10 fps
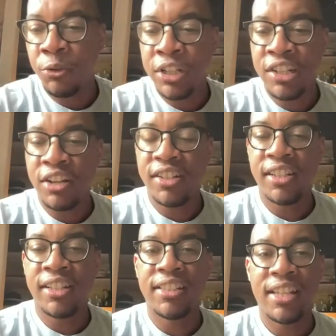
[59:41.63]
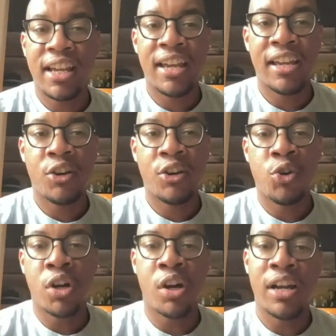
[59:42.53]
Reach out to us at
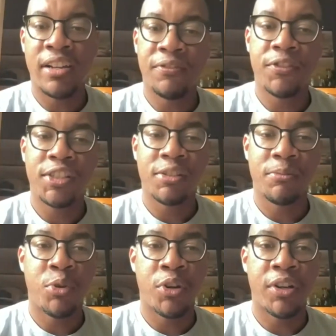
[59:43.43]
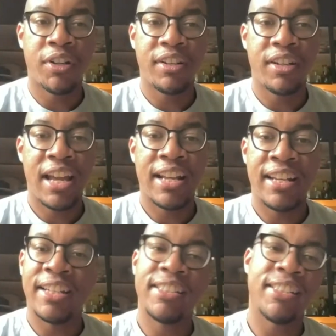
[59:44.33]

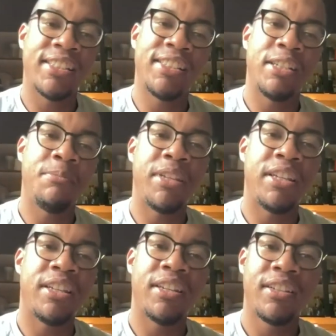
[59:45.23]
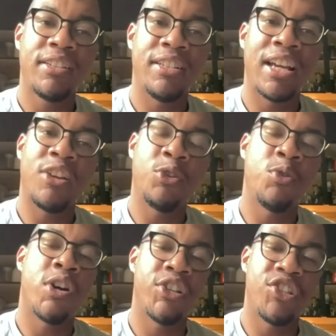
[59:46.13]

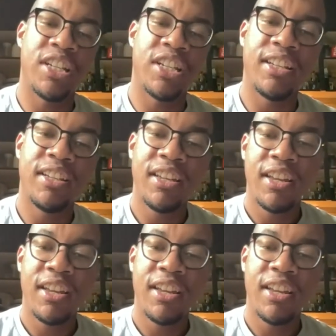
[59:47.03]
orfsupport@nexuscp.org.